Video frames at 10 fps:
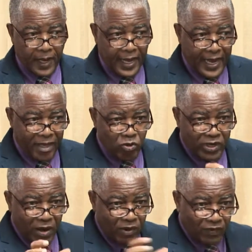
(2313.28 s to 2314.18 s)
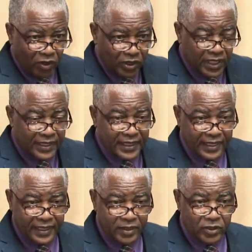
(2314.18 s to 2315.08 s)
And you get rid of all those
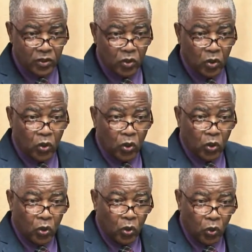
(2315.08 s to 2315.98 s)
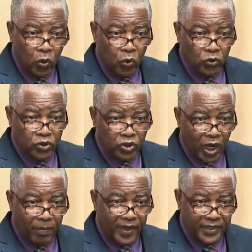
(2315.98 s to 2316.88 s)
consultants whose
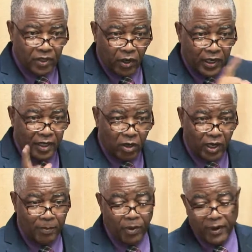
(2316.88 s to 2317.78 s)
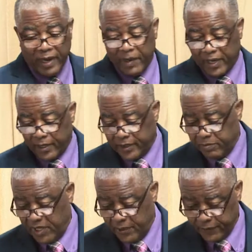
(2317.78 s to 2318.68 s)
job is to call in program and curse
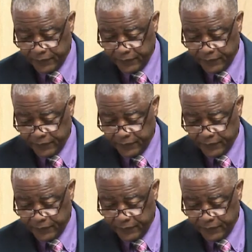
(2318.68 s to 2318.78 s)
me.